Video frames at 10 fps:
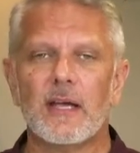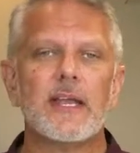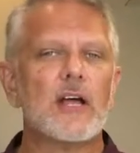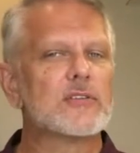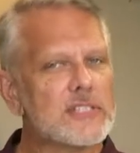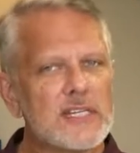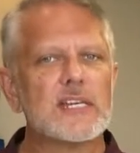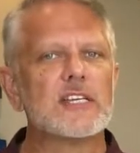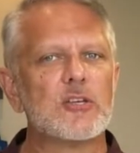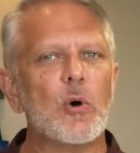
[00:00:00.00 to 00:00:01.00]
Now,
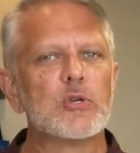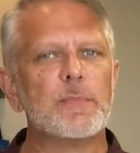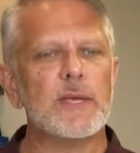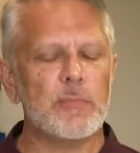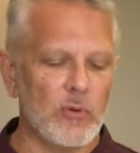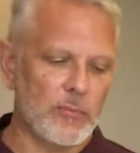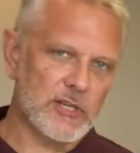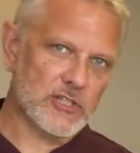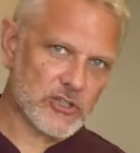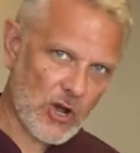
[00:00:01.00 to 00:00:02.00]
seasoning to most people
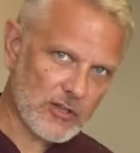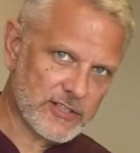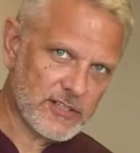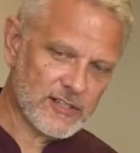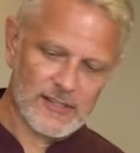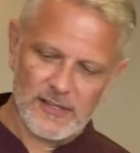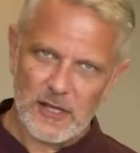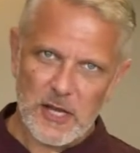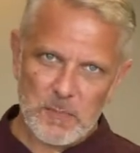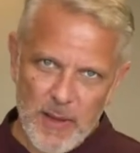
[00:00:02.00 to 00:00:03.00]
means salt
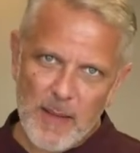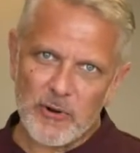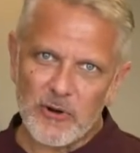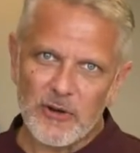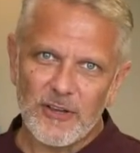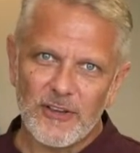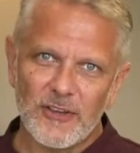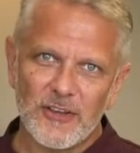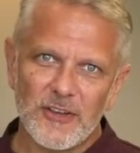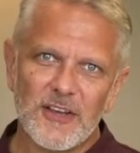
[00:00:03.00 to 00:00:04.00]
and pepper.
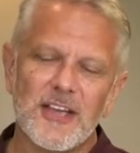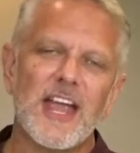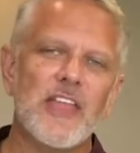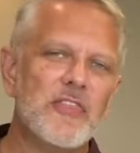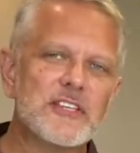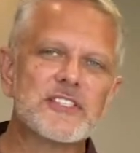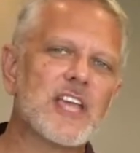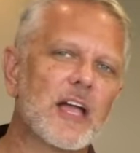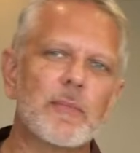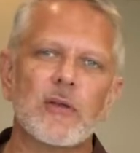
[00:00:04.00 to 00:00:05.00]
In this
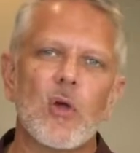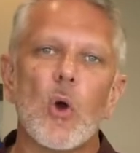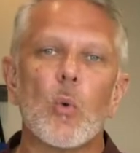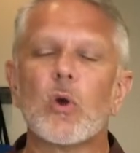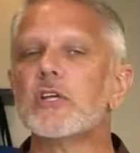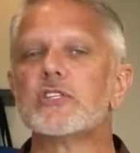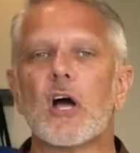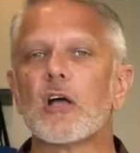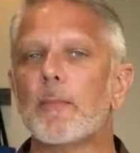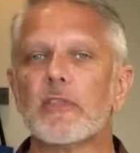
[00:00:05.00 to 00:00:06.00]
segment, we're going to
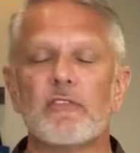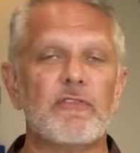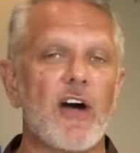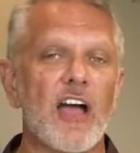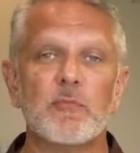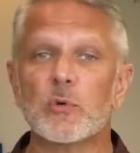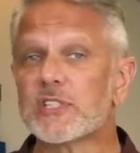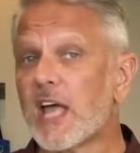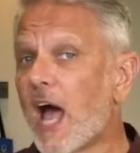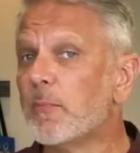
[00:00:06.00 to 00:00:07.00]
talk about the 5 most
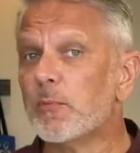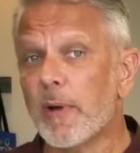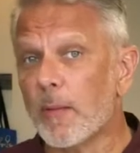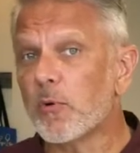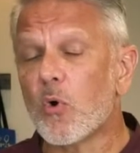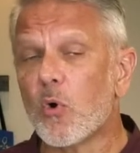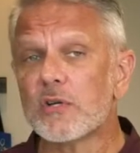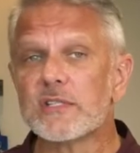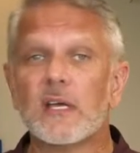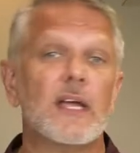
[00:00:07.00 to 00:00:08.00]
common
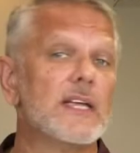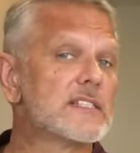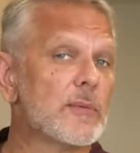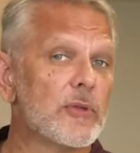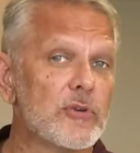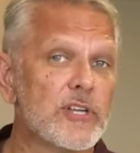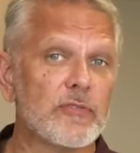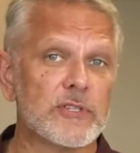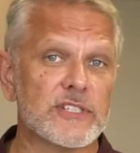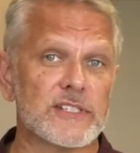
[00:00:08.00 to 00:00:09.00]
peppercorns and some of their
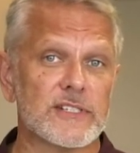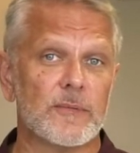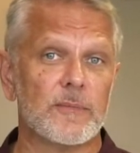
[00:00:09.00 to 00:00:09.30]
differences.